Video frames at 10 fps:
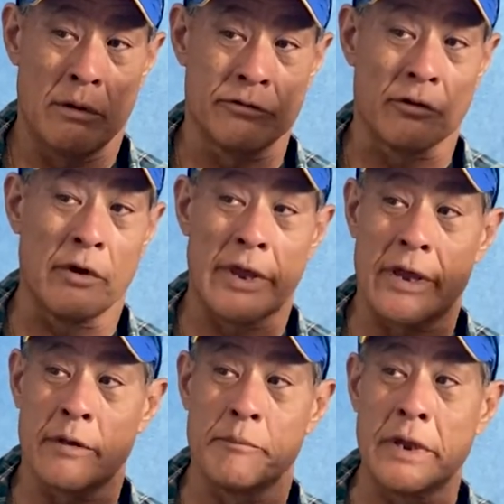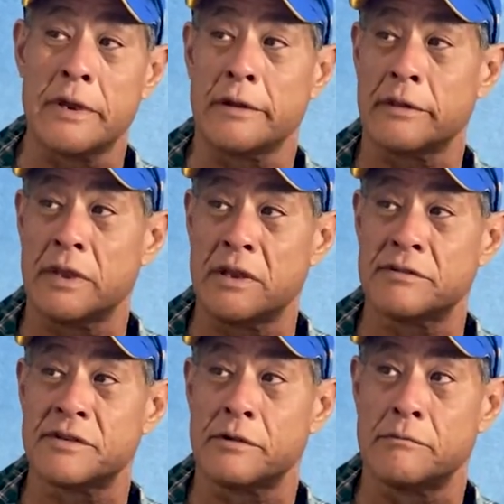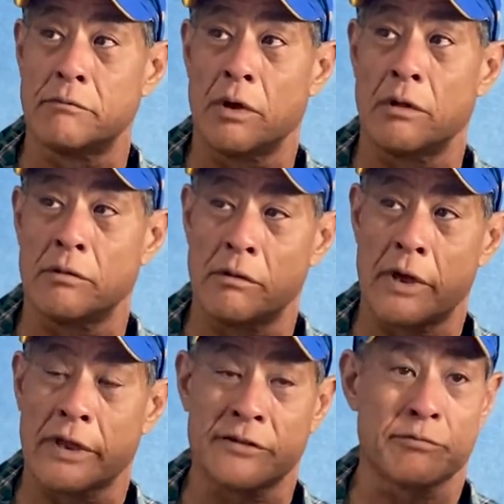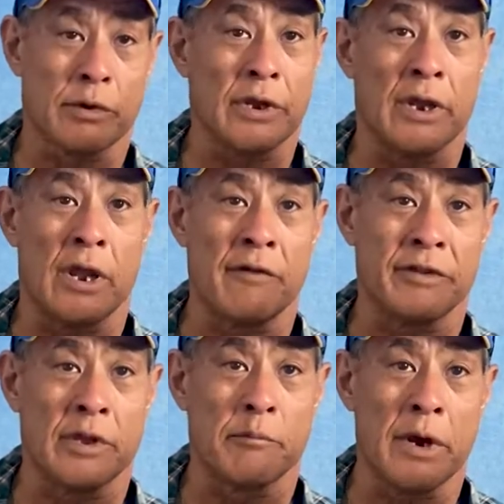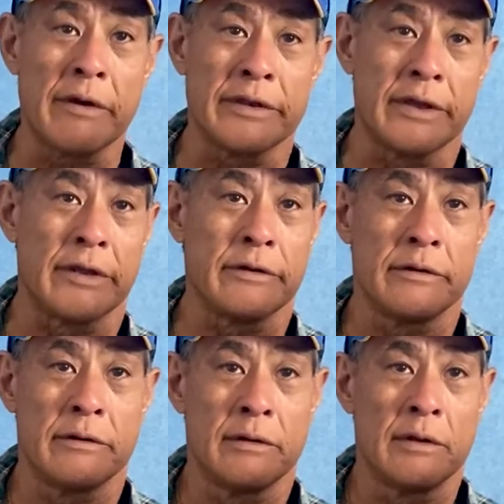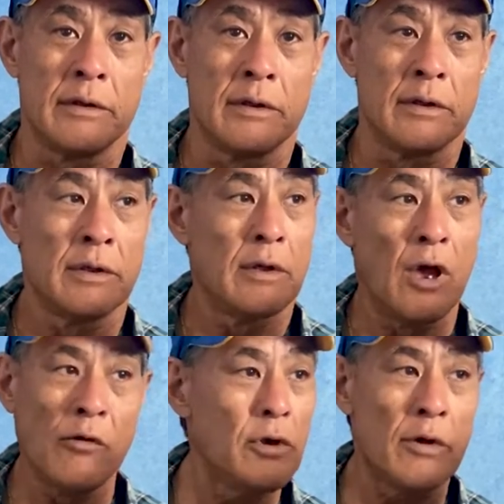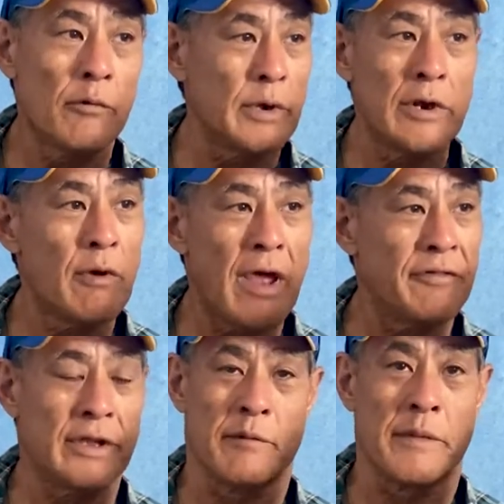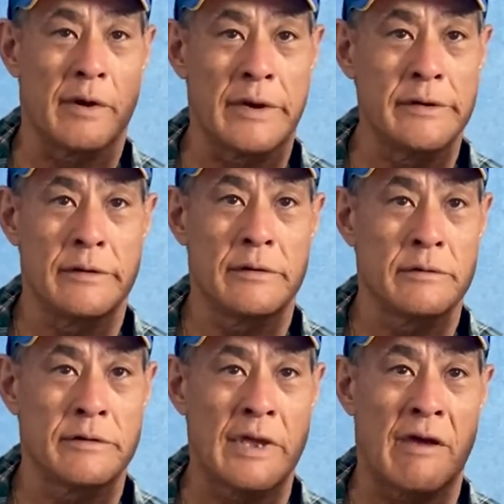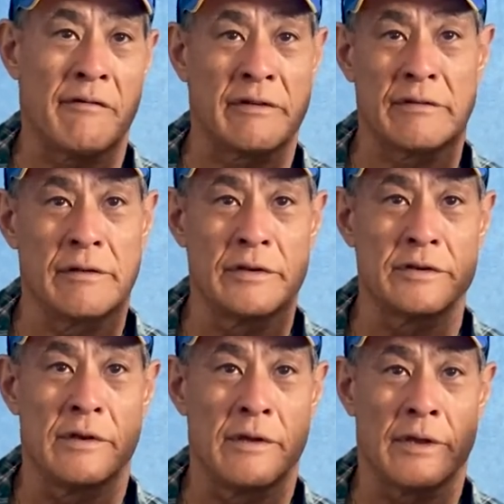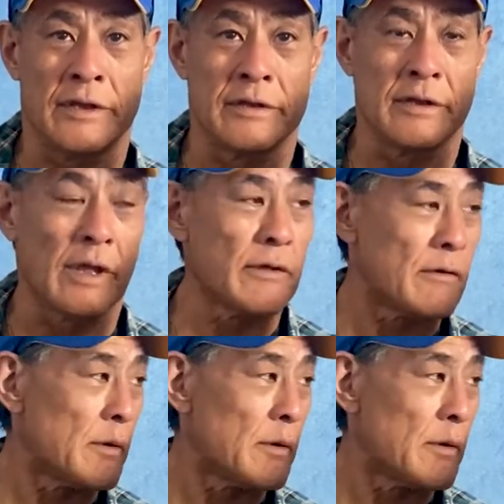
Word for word: So I immediately said, "Well, I guess we're going to have to get married then." "Oh no, we don't have to get married to have a kid together."